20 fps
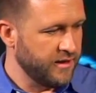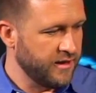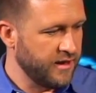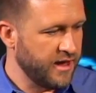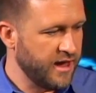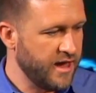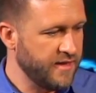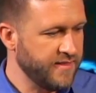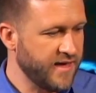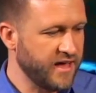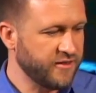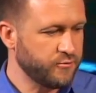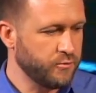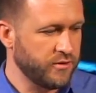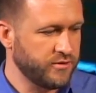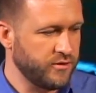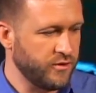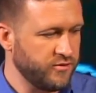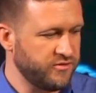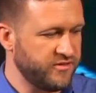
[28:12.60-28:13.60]
And that's
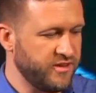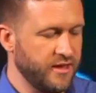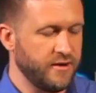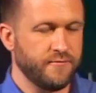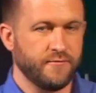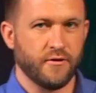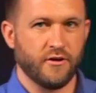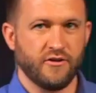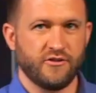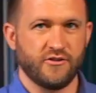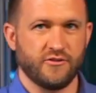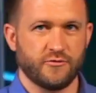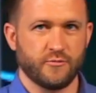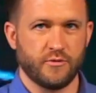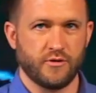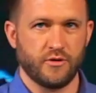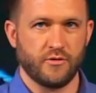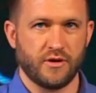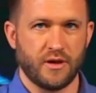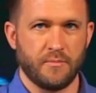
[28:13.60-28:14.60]
what those 10 virgins
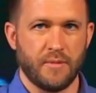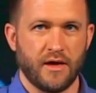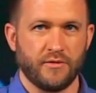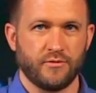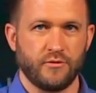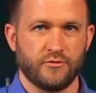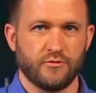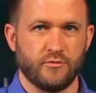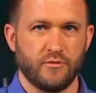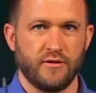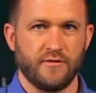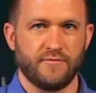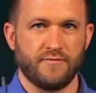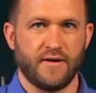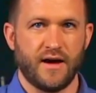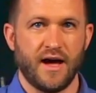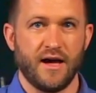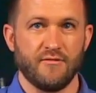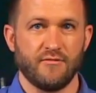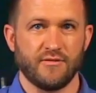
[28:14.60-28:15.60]
were doing in Matthew
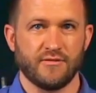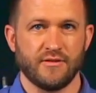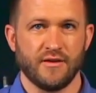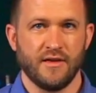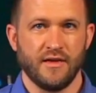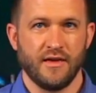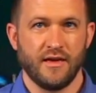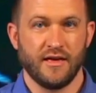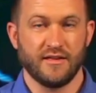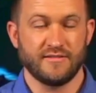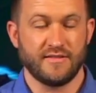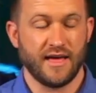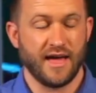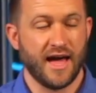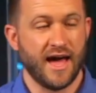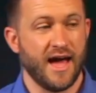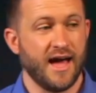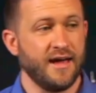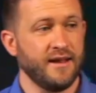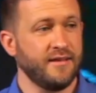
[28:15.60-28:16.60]
25 is, is they
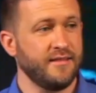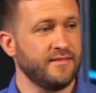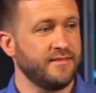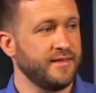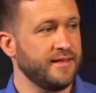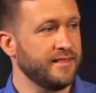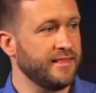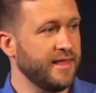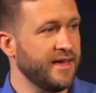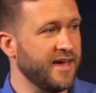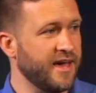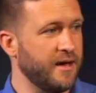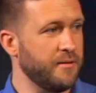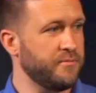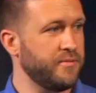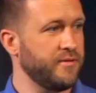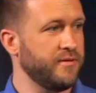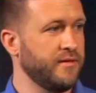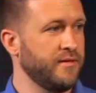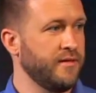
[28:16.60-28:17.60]
had the
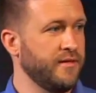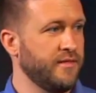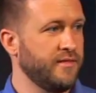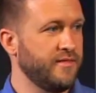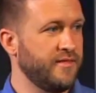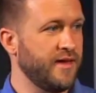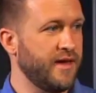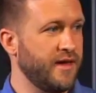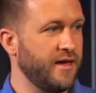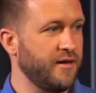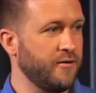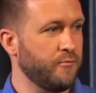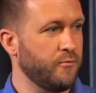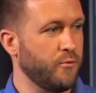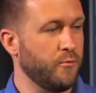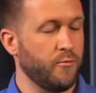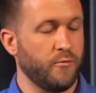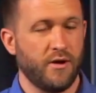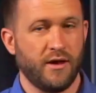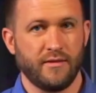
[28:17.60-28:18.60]
lamp. They
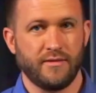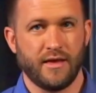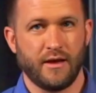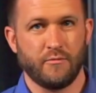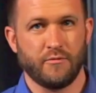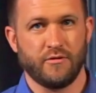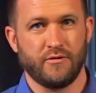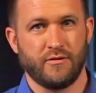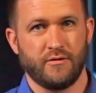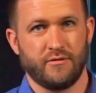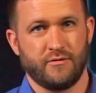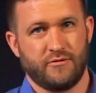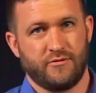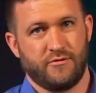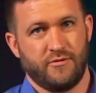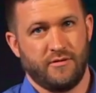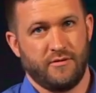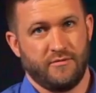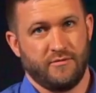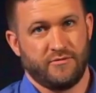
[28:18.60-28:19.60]
were, they were
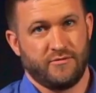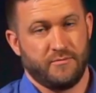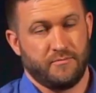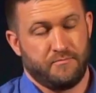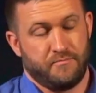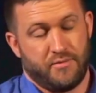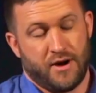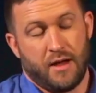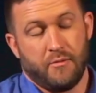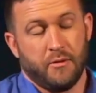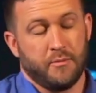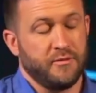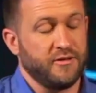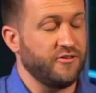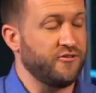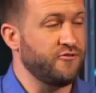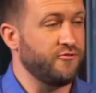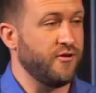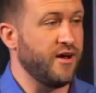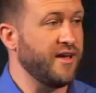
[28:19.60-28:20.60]
probably
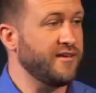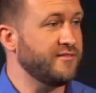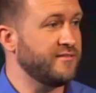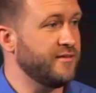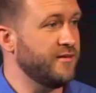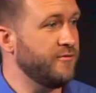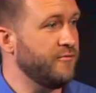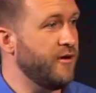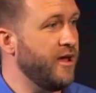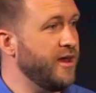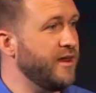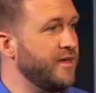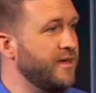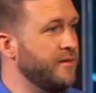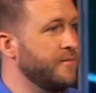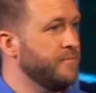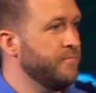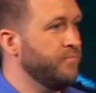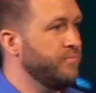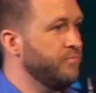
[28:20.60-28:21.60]
dressed and
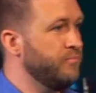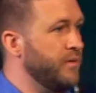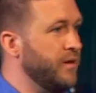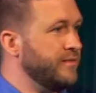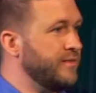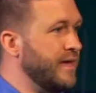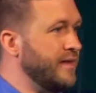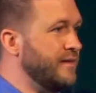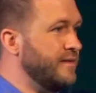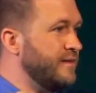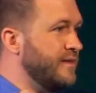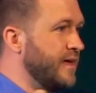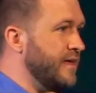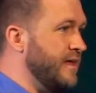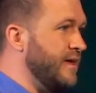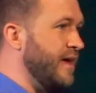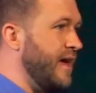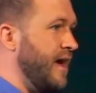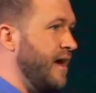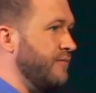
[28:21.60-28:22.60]
ready but they
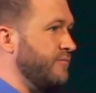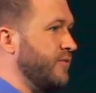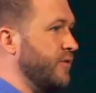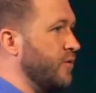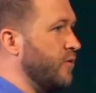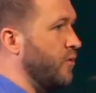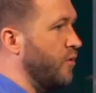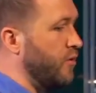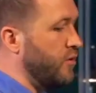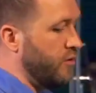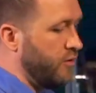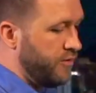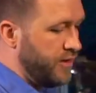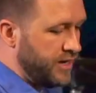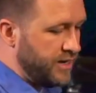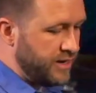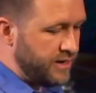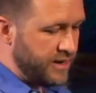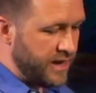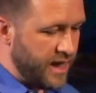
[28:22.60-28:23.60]
didn't have the oil. They
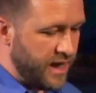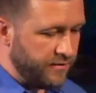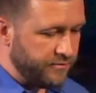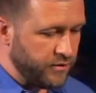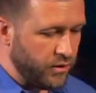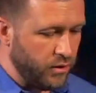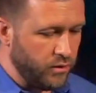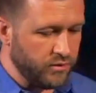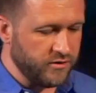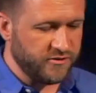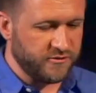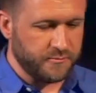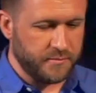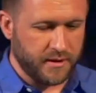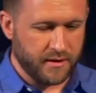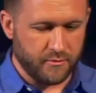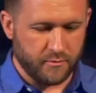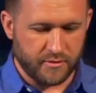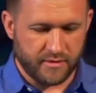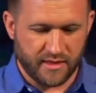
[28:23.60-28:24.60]
didn't have the Holy
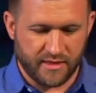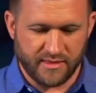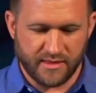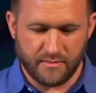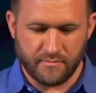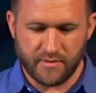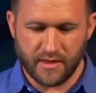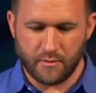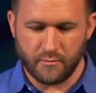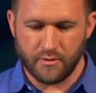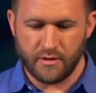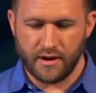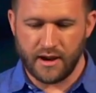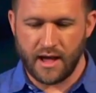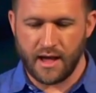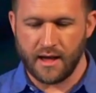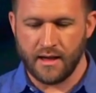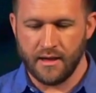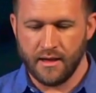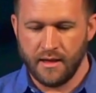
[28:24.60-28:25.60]
Spirit within them. They were
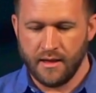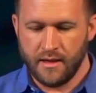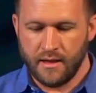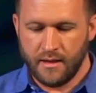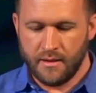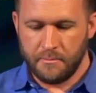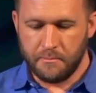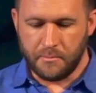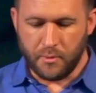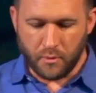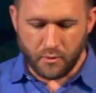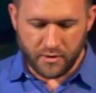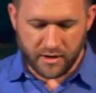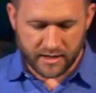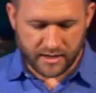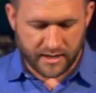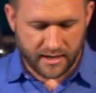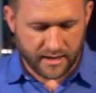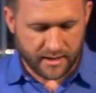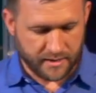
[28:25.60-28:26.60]
not born
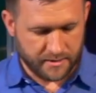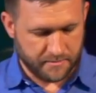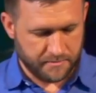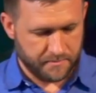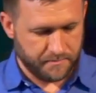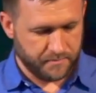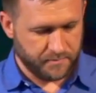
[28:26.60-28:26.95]
again.